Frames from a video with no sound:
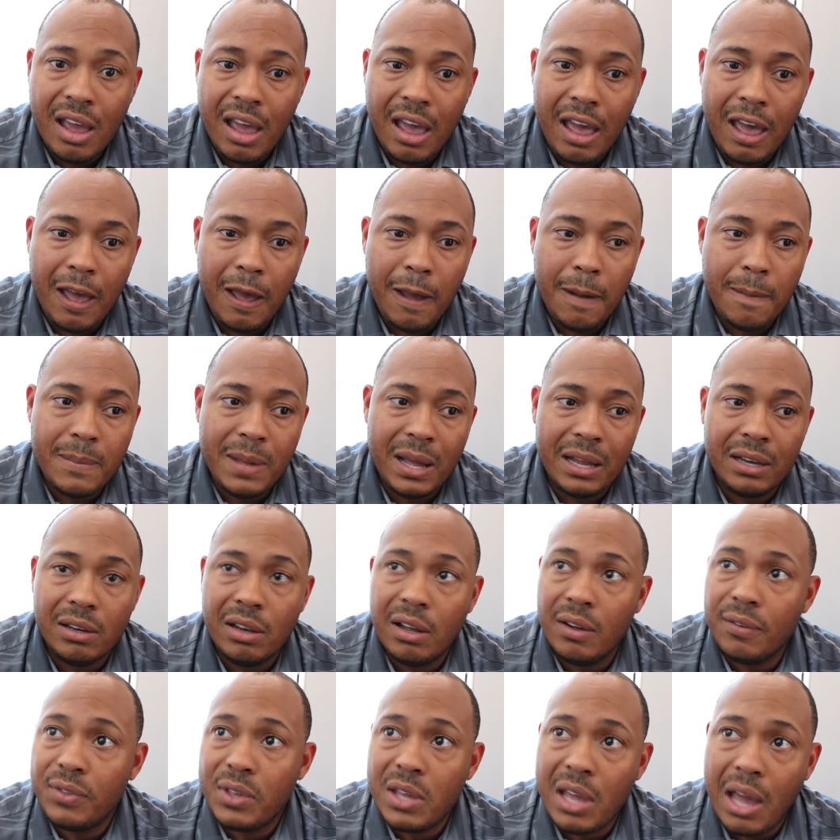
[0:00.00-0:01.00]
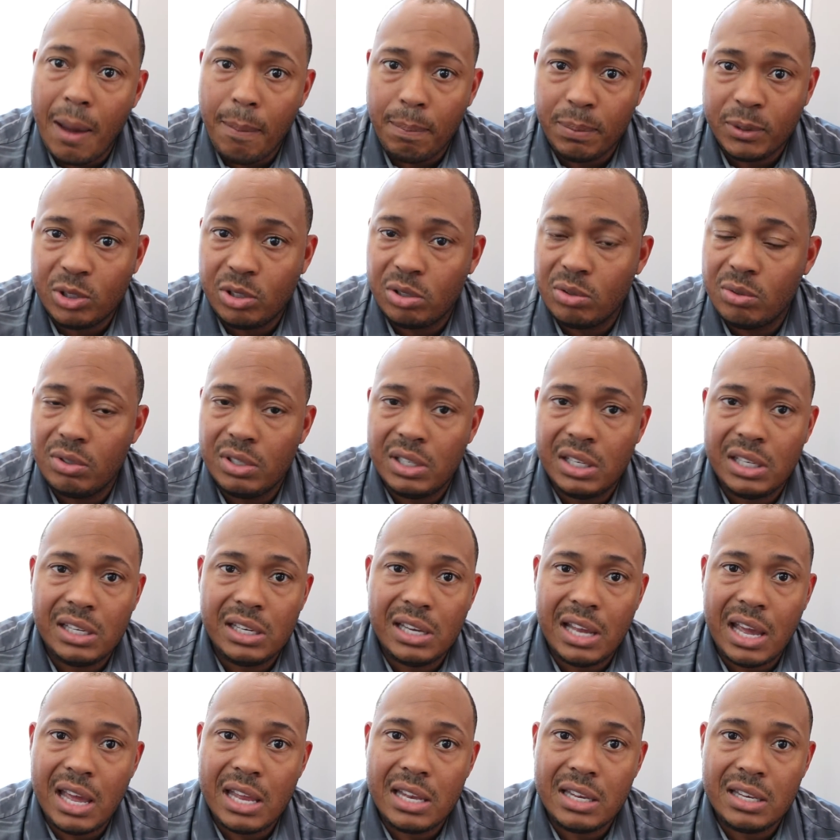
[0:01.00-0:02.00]
Um, I love the opportunity
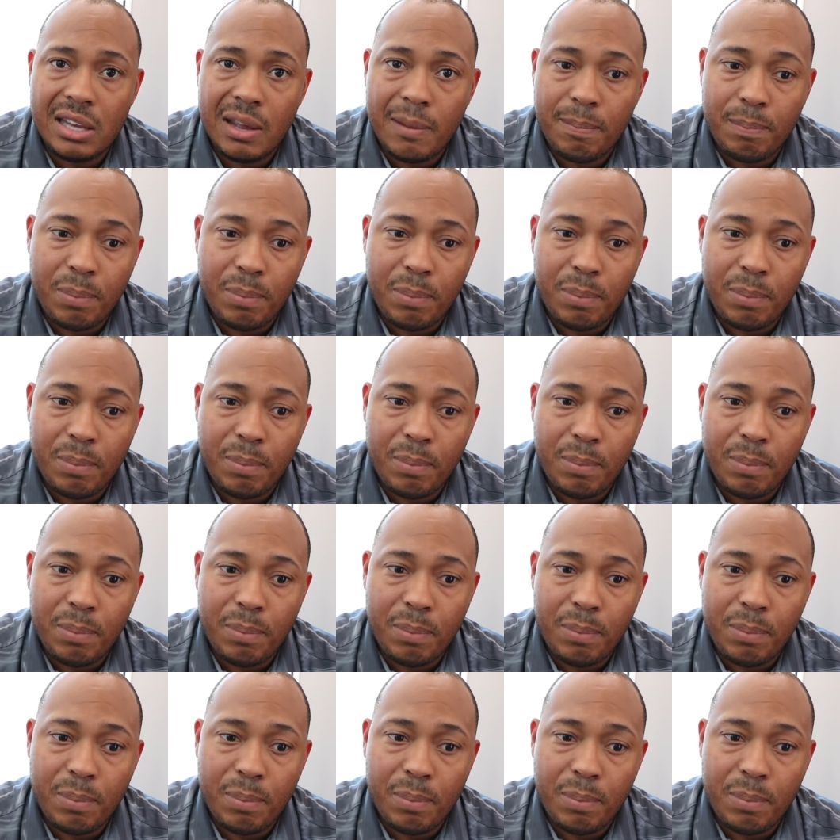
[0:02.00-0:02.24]
that they